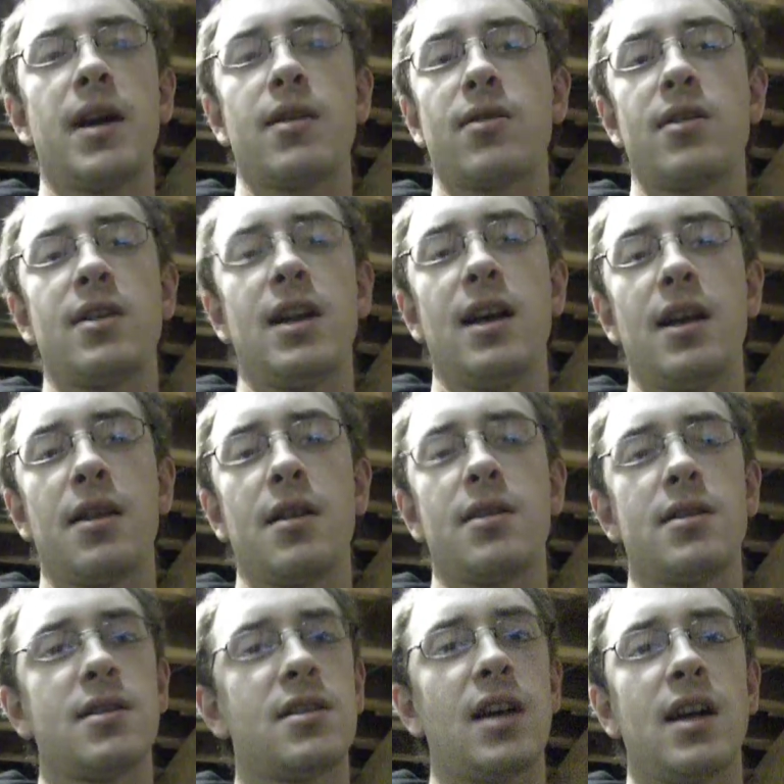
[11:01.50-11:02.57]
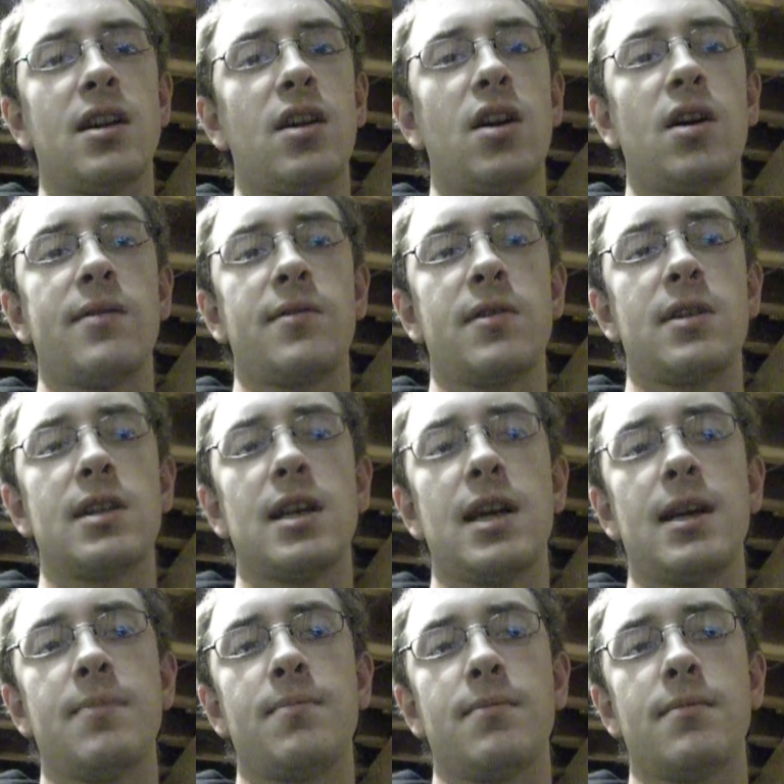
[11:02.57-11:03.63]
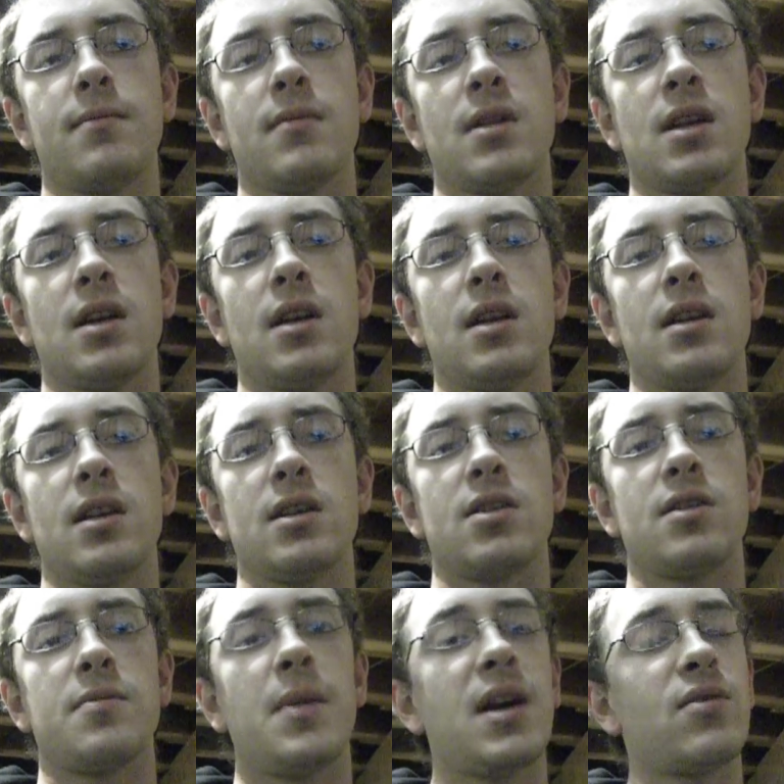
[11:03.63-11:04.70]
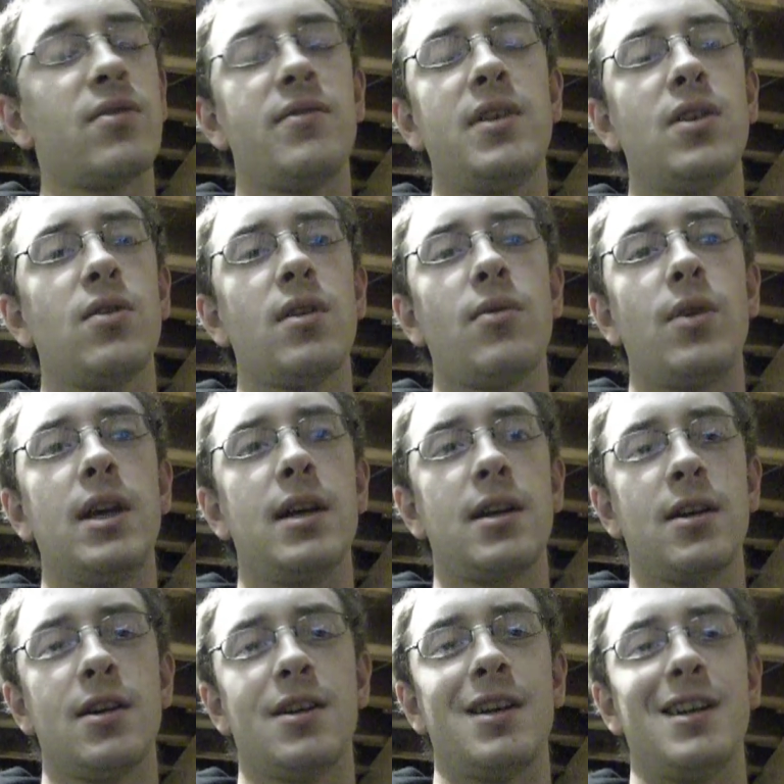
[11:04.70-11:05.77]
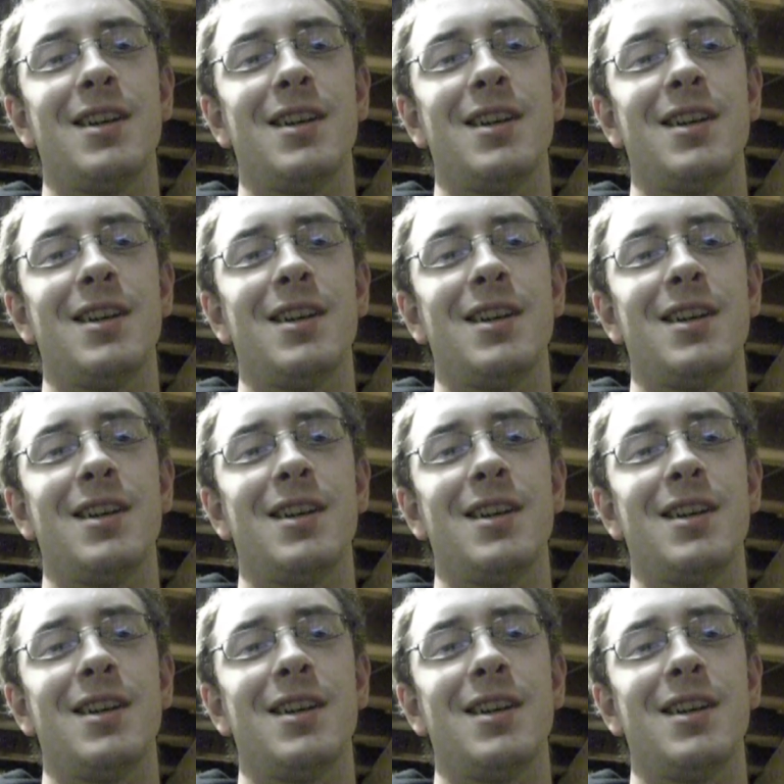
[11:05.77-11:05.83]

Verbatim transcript: Panther Death signing off for today. This is my review of the week.